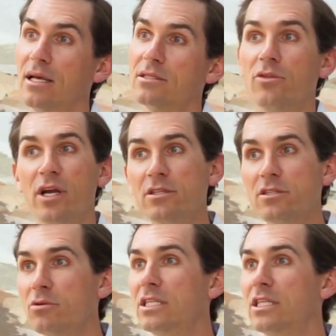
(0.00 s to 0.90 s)
So there's
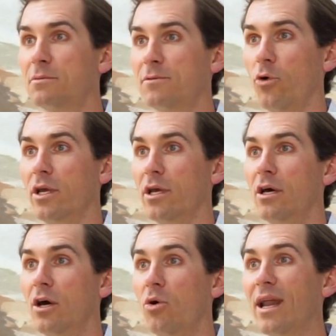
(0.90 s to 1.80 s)
3 tips for you
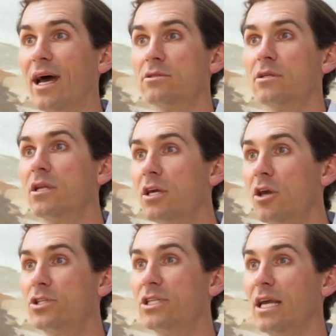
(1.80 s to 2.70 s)
on how to
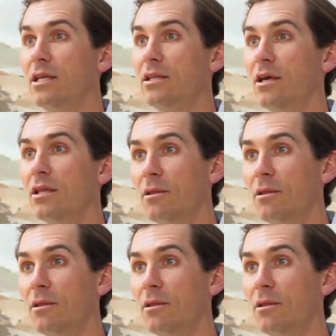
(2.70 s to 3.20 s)
negotiate